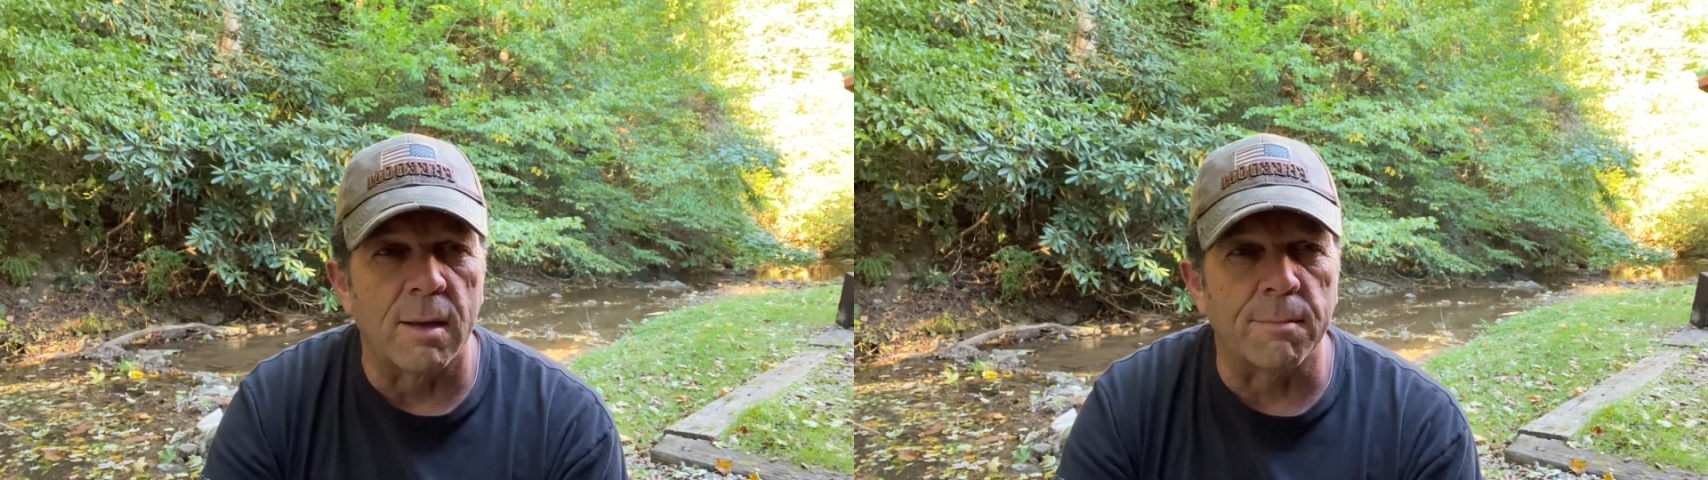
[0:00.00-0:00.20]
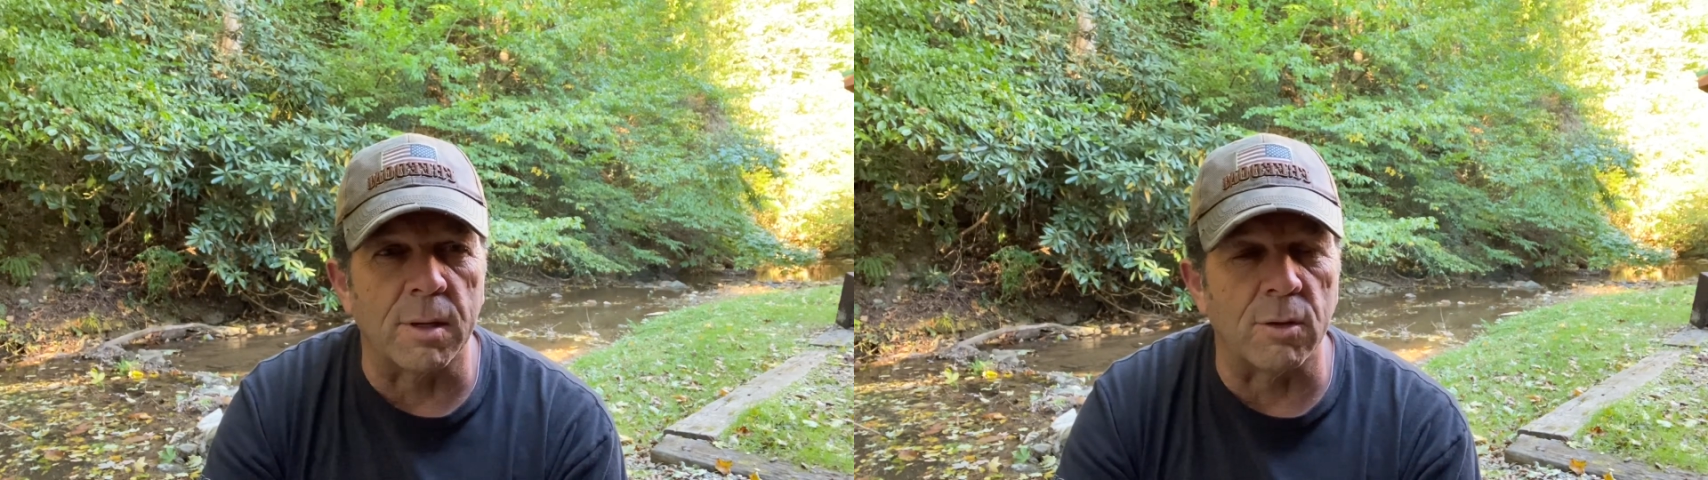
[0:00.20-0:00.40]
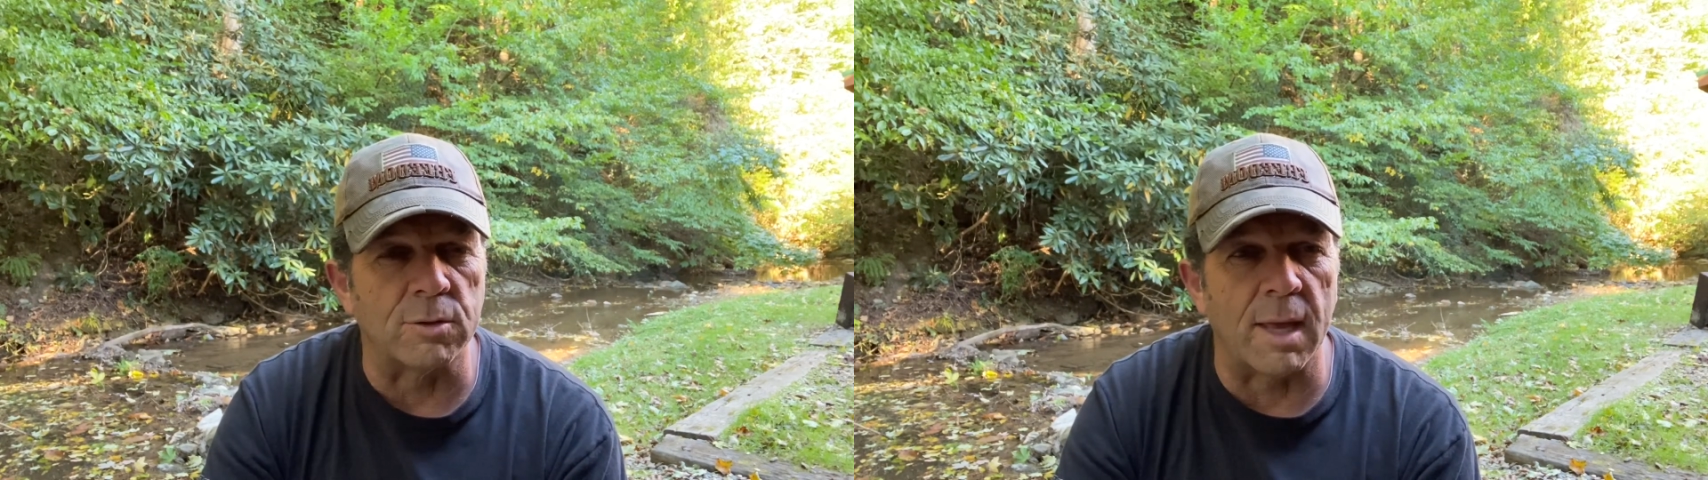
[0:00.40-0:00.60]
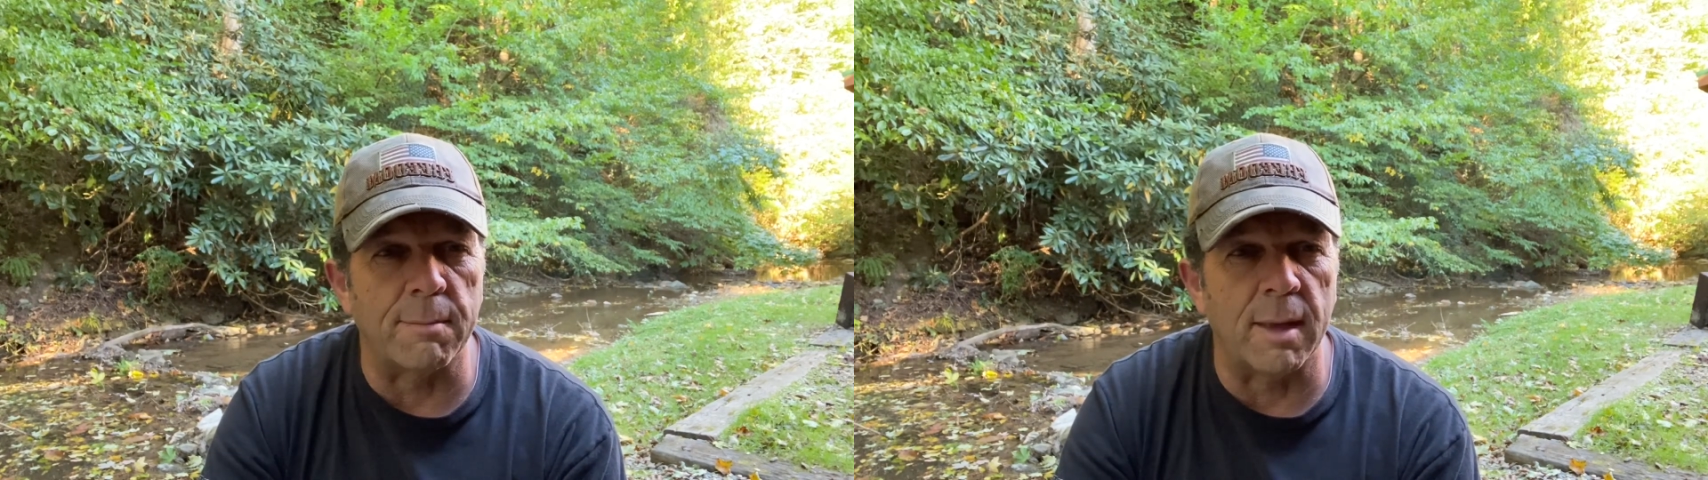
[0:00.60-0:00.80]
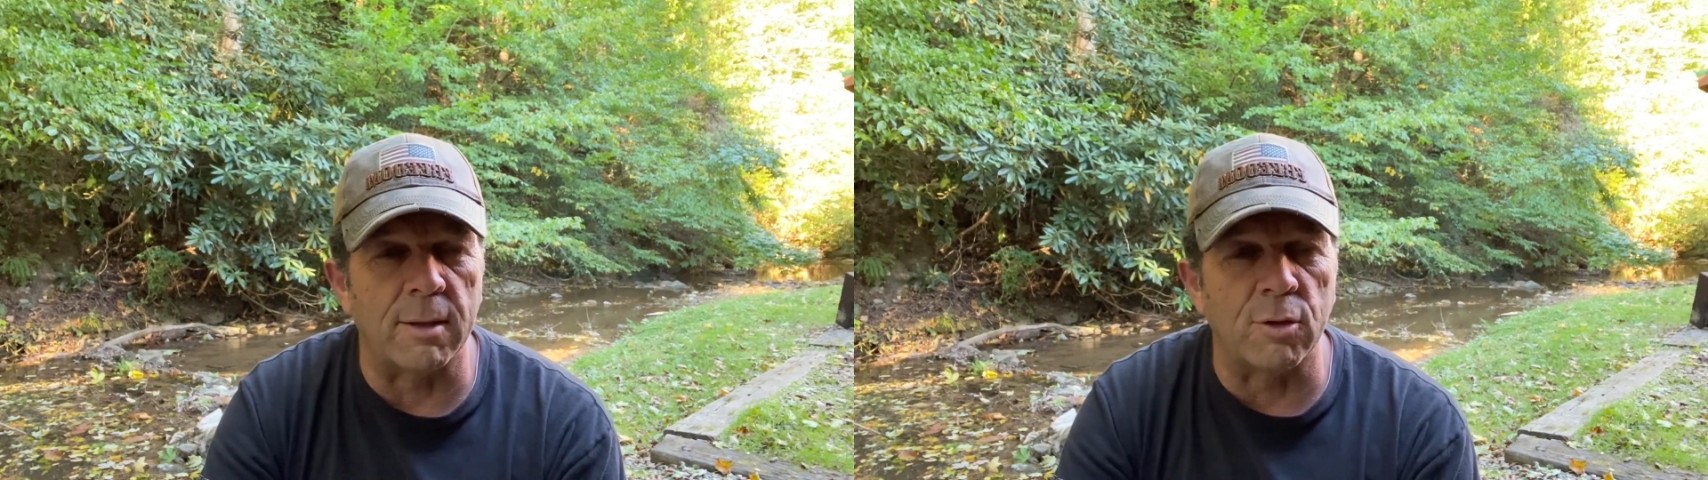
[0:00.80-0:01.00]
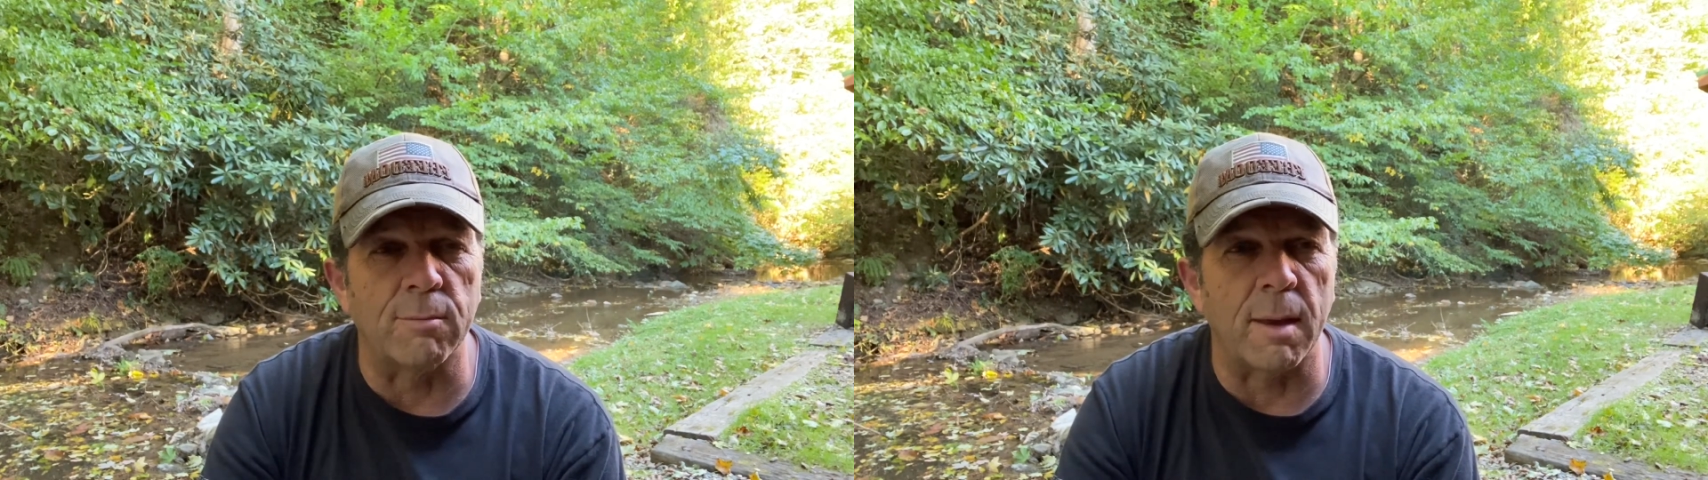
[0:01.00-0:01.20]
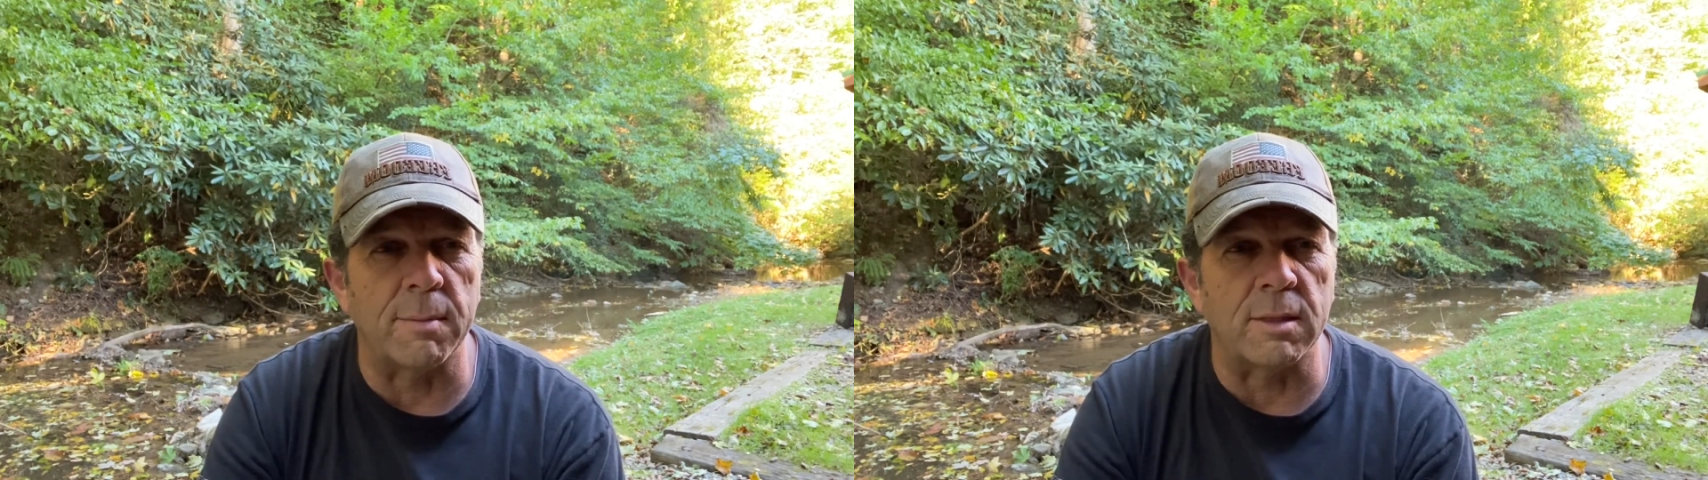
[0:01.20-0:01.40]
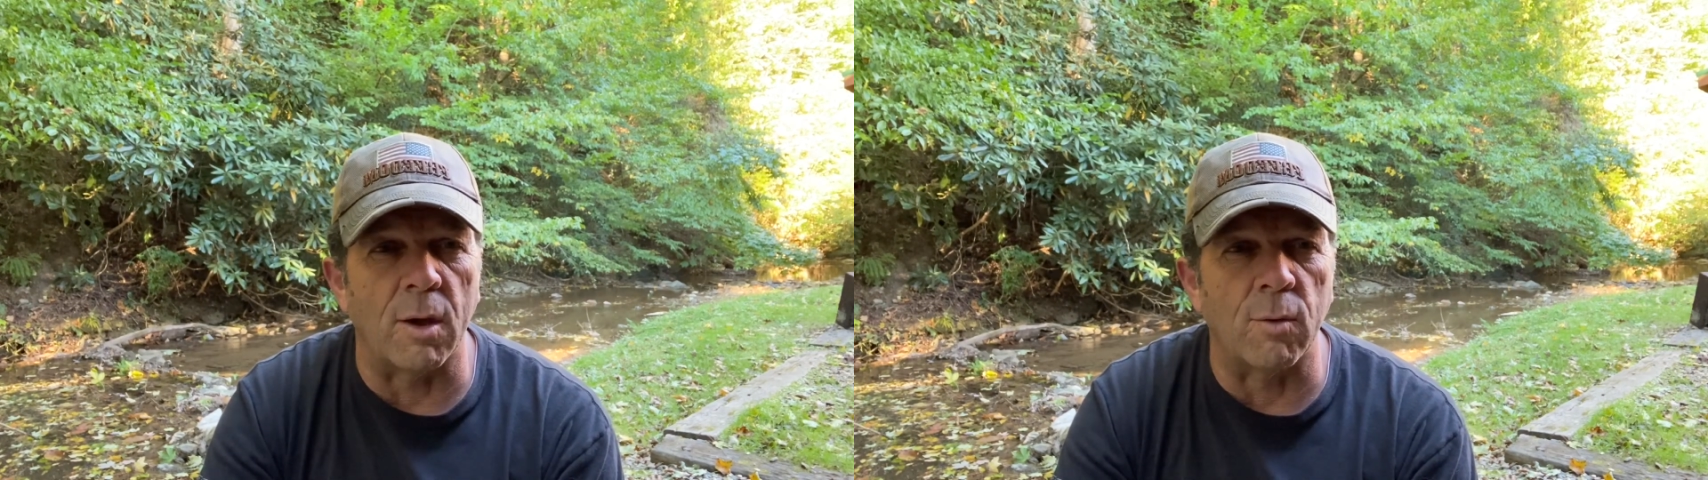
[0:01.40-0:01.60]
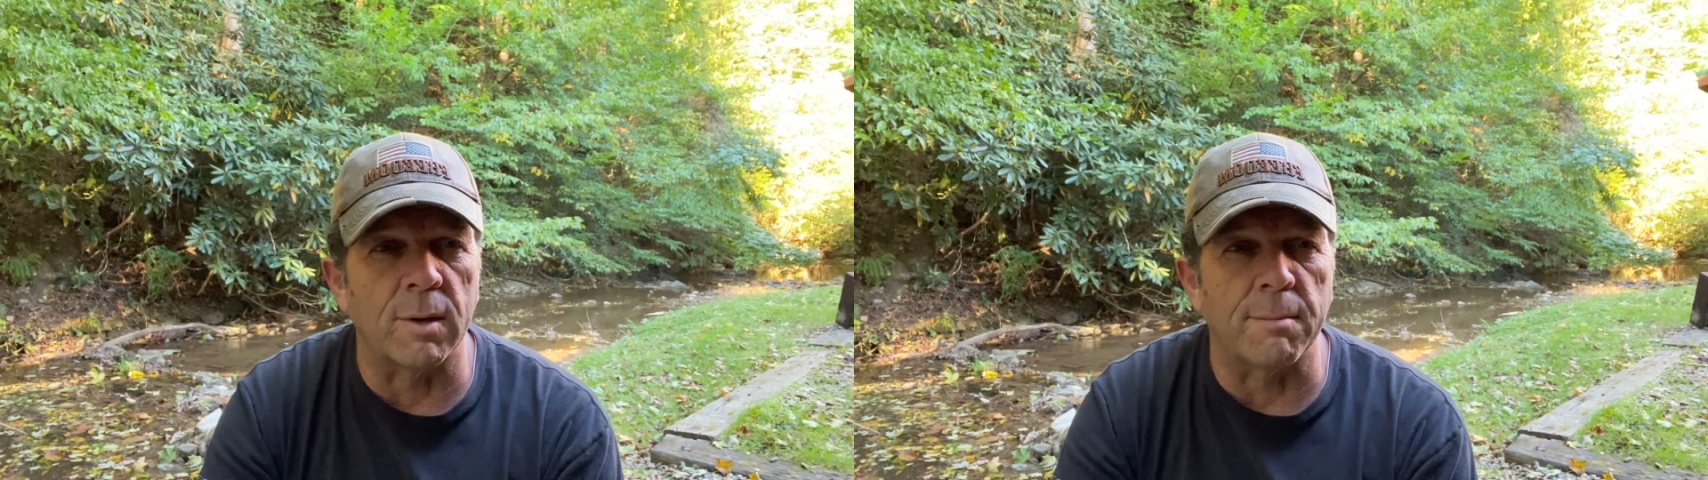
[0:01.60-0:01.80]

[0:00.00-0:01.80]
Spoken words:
because you may be the only